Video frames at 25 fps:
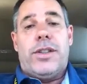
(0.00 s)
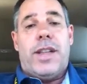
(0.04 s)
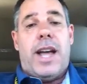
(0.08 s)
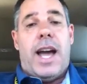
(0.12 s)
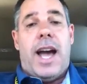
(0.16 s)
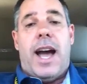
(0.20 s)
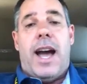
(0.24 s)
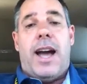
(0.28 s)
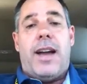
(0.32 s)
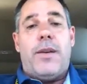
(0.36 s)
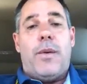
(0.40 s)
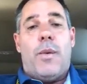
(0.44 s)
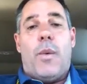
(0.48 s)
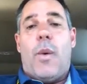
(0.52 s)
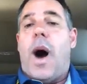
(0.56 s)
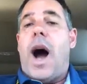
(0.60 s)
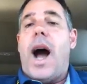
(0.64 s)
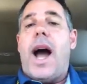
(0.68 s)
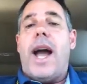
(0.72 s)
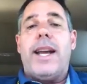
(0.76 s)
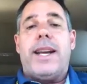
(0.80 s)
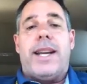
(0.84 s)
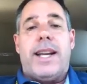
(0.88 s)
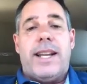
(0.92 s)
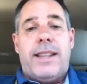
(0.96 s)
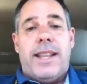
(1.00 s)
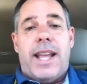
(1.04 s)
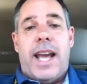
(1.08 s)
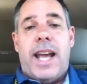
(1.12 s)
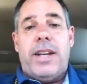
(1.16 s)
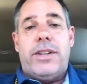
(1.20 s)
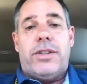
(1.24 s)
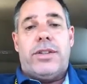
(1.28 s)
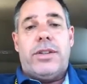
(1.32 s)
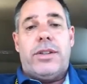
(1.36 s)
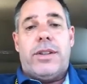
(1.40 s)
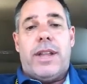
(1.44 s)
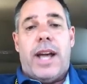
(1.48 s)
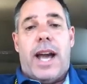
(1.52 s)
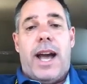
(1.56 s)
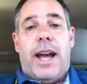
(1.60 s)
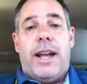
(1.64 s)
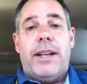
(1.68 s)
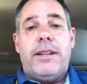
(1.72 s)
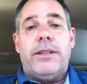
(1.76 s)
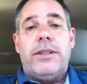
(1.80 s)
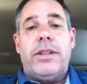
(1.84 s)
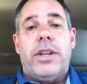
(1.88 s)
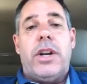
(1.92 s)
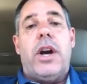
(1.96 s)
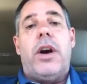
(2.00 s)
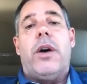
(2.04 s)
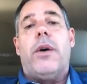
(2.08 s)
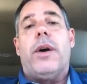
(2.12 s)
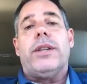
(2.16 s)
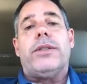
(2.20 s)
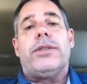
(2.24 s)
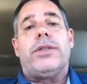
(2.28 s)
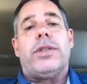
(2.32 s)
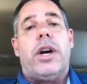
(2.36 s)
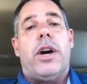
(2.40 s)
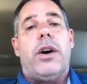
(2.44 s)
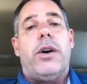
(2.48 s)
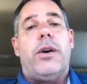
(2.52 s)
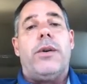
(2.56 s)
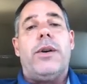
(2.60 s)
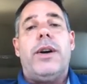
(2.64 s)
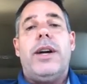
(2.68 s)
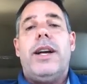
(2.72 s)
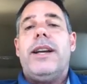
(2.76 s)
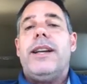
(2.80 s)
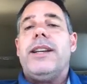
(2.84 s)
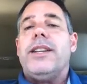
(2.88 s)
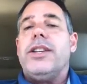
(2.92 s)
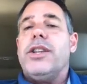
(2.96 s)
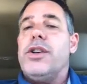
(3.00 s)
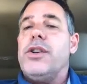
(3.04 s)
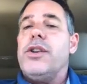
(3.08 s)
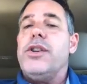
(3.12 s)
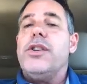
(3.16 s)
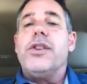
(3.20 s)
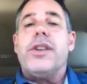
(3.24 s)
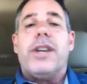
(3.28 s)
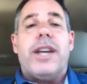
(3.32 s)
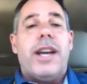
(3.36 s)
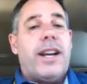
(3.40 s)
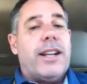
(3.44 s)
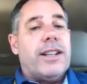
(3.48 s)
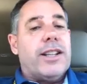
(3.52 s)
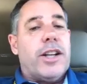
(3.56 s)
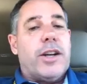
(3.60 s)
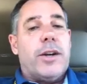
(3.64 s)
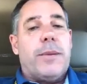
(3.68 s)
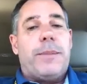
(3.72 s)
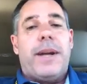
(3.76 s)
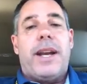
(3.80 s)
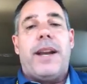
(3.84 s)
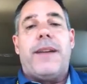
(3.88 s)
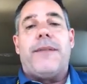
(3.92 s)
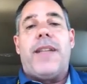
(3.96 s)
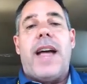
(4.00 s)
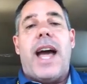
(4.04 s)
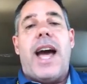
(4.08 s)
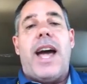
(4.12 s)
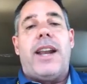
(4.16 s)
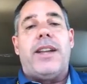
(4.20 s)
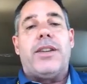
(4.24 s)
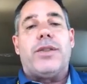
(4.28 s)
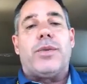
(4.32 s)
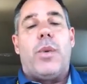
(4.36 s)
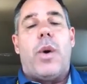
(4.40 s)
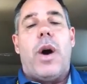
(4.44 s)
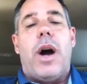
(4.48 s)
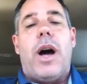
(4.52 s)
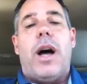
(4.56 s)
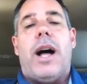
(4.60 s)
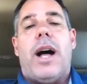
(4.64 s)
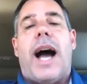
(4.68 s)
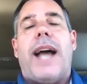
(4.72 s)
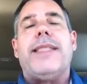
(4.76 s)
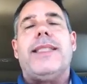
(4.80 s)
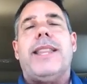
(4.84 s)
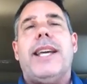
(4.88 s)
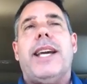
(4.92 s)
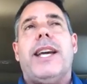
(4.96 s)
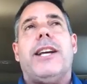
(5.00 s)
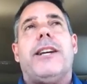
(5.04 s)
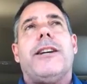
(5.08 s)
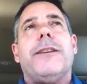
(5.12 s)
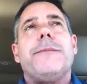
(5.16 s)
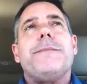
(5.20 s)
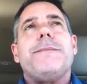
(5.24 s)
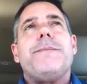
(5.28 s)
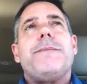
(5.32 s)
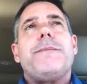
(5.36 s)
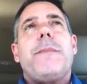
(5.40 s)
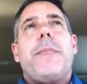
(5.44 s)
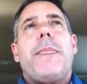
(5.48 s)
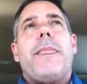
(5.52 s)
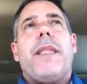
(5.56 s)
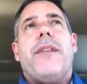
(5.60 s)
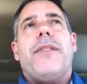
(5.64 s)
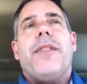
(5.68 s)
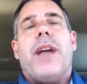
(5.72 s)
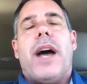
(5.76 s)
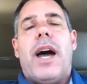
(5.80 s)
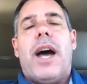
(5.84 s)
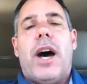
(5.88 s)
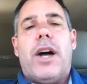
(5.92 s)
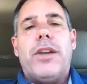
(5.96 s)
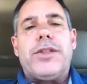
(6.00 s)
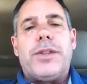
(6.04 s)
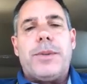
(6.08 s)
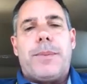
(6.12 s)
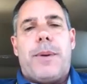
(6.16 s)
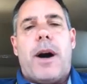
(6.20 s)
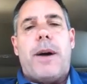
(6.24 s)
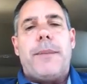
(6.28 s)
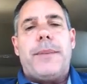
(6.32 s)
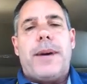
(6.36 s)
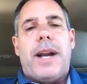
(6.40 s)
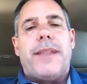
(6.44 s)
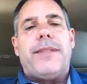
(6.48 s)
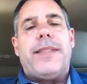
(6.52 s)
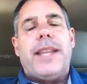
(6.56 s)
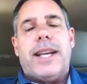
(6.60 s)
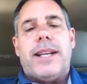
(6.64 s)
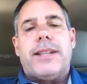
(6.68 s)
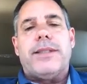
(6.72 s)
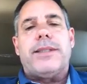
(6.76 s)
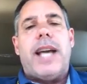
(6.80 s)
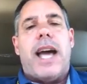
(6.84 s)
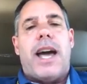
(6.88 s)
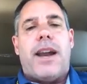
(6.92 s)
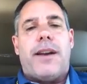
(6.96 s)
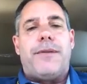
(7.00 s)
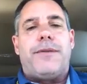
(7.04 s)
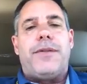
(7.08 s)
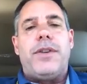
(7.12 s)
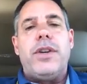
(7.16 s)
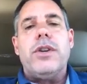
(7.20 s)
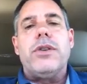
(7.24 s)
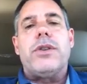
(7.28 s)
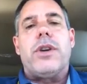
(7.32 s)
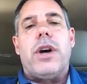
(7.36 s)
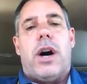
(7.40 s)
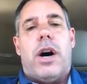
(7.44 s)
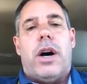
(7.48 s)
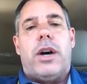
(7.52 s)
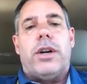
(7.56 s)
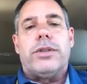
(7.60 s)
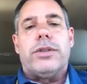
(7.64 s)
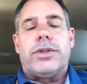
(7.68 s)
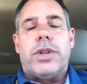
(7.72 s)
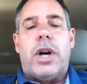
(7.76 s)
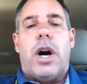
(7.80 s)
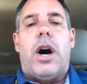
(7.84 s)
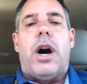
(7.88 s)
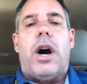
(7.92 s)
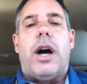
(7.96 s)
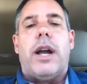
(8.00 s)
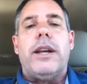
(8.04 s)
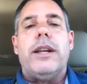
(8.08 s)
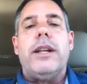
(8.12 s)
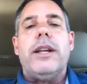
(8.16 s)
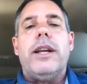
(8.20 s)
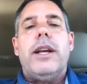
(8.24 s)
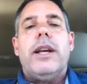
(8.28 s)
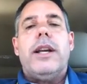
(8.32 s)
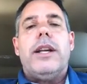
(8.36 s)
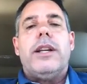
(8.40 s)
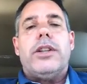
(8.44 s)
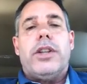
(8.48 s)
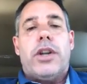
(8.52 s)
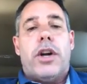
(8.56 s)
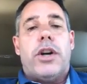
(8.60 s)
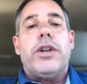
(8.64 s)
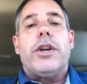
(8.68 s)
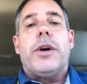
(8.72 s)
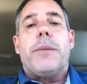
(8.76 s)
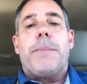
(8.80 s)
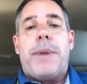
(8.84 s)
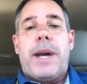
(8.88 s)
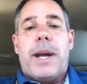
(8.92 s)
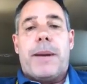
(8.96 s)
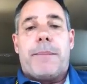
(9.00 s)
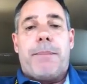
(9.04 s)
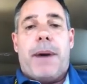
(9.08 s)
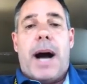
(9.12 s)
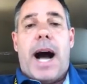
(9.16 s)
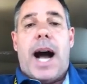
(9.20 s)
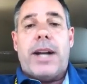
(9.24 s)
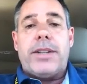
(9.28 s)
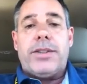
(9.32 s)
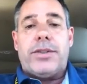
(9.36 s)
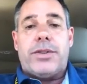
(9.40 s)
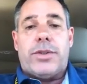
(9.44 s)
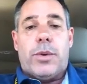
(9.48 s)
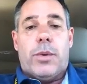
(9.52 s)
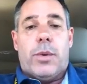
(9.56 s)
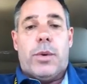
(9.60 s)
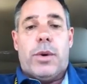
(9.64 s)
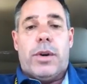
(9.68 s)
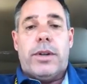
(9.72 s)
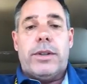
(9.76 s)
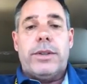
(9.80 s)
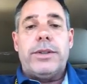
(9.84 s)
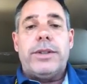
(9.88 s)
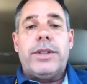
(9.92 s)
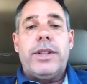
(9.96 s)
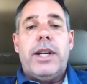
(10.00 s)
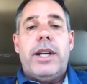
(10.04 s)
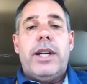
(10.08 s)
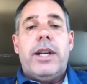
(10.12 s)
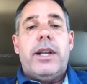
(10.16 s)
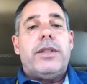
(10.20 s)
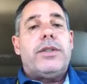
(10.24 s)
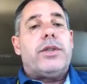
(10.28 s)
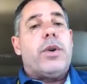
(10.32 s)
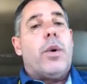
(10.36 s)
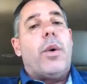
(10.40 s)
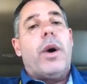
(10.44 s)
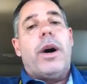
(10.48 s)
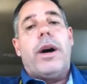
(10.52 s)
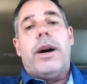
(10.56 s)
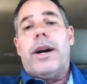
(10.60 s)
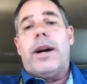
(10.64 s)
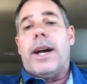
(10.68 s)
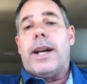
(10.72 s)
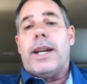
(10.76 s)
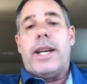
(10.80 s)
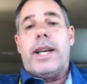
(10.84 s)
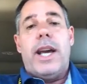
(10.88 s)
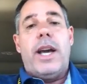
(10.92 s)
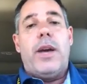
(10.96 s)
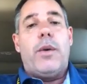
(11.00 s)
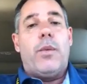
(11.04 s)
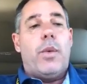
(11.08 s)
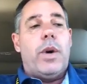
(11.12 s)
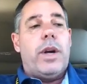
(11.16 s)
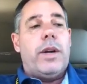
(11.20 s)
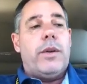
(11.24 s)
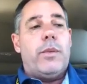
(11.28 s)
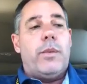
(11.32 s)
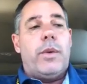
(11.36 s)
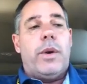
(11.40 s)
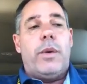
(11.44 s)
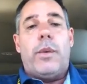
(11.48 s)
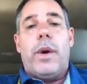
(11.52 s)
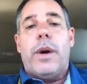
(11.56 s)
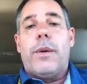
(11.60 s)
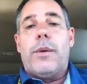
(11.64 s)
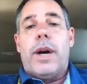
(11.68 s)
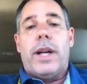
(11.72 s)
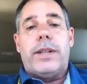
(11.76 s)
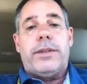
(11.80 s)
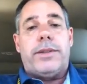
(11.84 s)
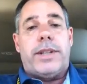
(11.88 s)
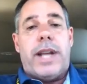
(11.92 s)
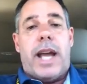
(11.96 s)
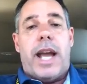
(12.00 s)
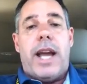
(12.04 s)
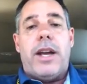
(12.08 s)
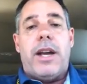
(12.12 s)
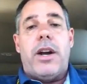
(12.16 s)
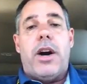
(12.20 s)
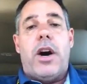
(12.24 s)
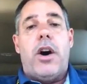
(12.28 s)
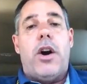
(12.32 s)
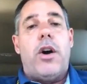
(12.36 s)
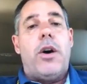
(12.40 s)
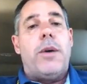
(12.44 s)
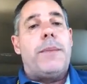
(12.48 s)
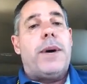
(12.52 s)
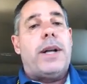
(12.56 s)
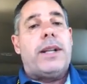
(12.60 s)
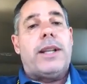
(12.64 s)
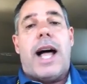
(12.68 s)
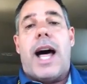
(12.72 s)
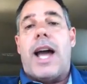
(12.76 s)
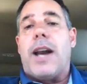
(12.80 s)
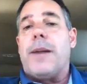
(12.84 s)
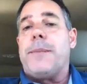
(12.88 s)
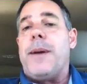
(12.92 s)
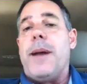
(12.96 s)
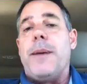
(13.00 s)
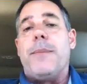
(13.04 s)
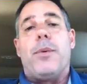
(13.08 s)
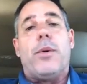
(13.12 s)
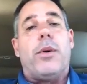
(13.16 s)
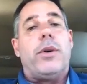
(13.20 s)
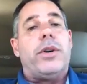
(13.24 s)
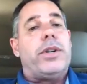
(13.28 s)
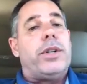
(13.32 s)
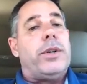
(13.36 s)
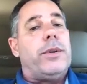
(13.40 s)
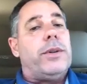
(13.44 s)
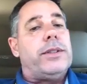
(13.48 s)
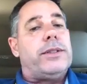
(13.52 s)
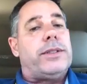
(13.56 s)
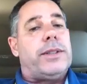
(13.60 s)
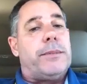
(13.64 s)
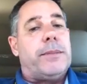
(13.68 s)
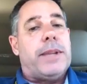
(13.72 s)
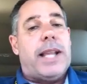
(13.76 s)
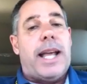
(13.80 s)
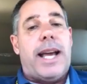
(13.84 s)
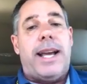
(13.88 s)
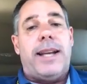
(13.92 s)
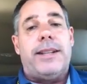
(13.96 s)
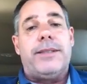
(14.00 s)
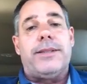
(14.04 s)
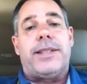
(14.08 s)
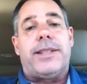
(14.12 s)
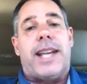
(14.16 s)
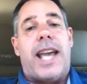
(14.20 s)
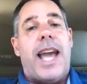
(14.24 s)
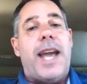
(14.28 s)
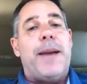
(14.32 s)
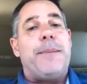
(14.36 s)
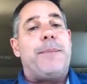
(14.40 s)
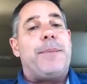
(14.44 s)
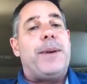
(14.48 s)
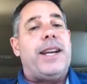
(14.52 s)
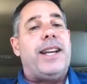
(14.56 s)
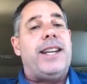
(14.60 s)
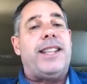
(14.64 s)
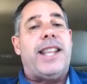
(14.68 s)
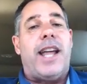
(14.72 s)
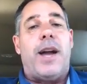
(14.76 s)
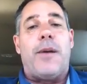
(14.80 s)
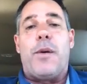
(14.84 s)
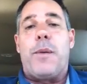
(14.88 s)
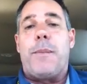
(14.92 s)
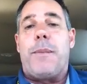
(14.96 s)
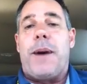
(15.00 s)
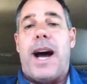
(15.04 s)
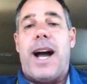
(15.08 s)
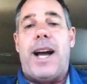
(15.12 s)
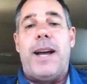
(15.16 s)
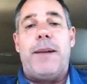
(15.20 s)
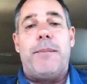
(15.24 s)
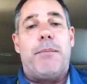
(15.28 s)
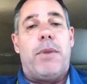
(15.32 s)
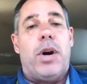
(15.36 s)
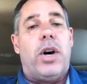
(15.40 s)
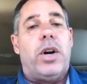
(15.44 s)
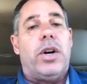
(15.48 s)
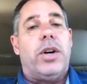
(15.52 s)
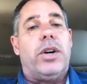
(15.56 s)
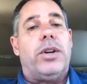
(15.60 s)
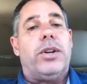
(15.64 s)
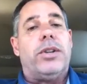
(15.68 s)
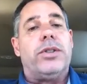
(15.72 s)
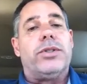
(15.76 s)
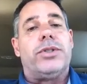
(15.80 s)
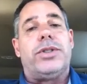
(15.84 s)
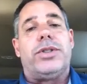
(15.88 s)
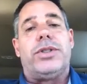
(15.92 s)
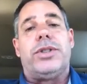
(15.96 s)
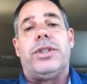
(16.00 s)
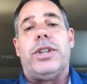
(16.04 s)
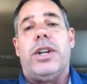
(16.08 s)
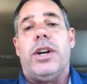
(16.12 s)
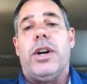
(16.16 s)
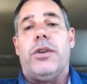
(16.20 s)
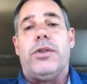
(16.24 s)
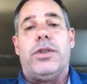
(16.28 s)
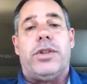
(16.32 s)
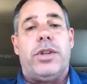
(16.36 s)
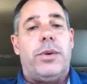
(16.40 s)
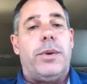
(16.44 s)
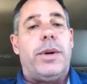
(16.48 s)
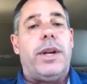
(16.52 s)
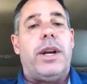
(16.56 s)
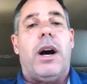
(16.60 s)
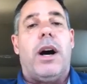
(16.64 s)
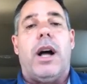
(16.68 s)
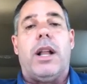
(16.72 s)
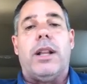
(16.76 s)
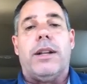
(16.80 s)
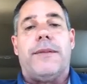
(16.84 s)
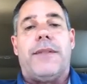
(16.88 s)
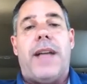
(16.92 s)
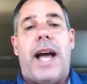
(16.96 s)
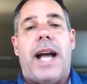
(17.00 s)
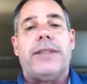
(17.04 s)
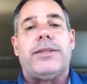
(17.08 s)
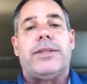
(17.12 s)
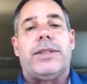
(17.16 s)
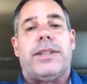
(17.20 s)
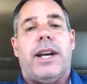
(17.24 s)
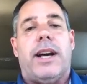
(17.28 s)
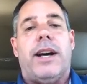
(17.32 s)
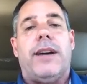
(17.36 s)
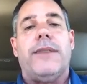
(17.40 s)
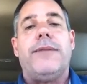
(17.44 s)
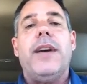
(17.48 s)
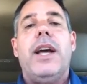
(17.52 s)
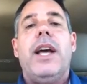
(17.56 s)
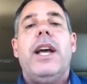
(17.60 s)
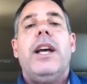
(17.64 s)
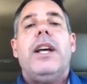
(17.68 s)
that, why can they do that? And so you get a little bit of that as well. I think the health department, has had a few calls on, your big box stores to where, again, when we were at stay at home, a lot of people were doing some landscaping, they were buying mulch, doing all of that stuff.